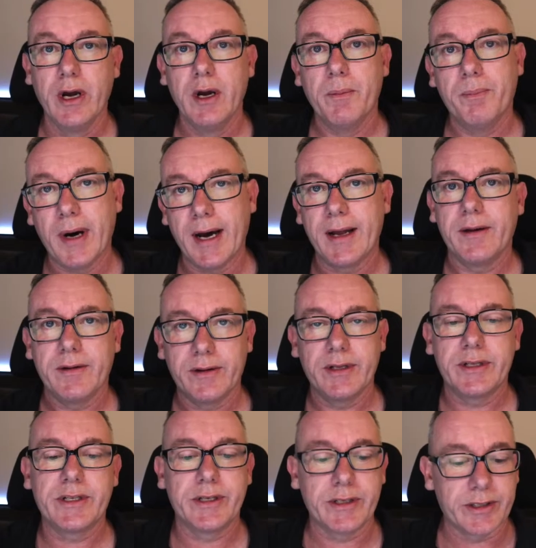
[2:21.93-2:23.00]
but
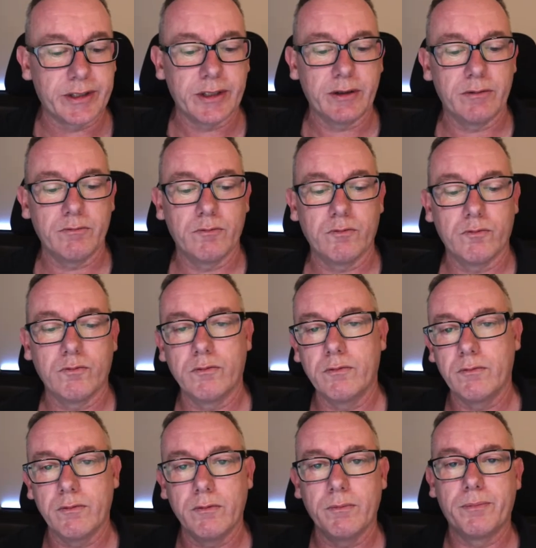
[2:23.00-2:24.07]

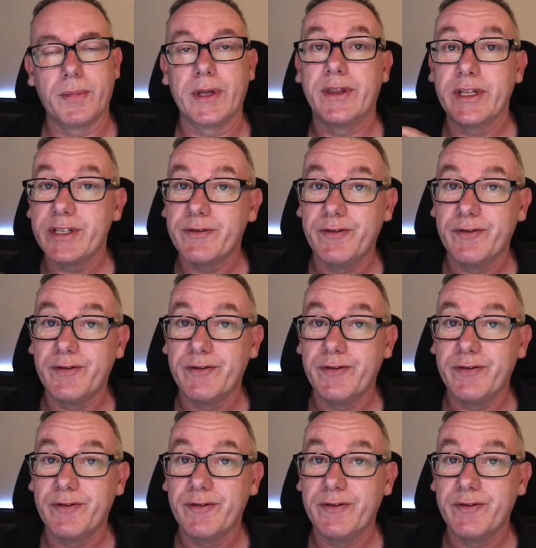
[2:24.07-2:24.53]
this